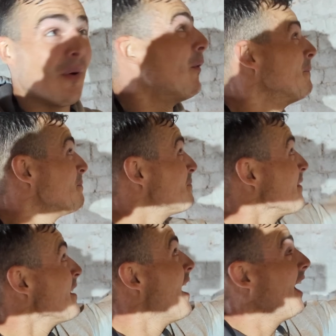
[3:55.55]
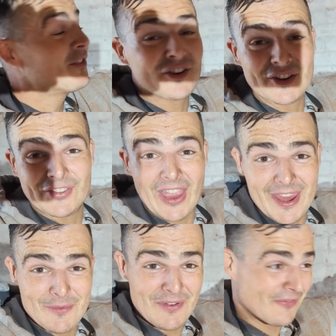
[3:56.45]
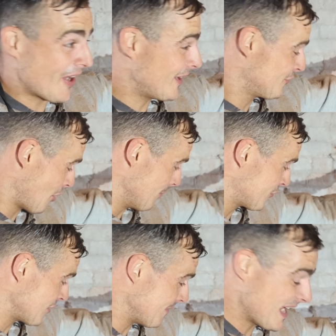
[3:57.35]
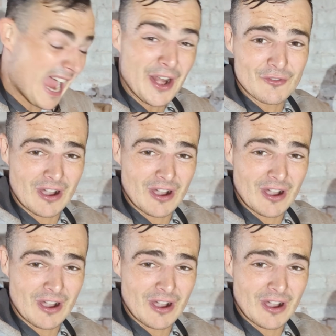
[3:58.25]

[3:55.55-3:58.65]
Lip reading: But as you can see, we've finally dropped the chimney and a